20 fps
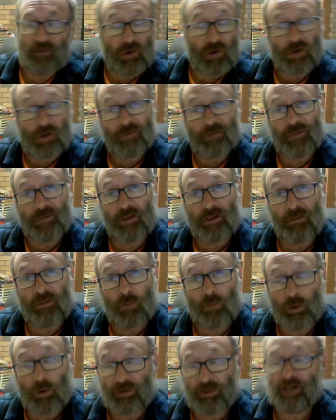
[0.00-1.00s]
off and
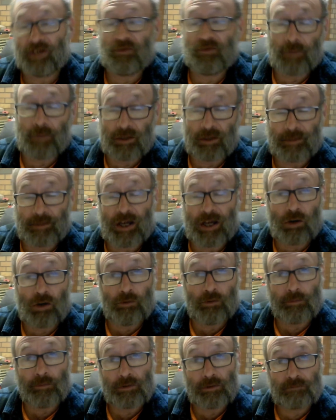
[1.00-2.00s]
what days I'm going to be
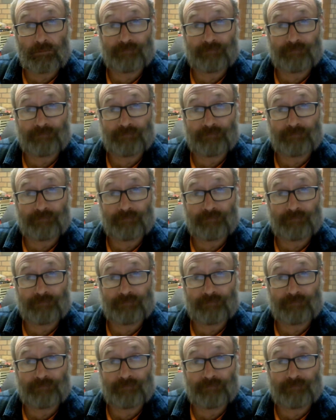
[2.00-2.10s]
home.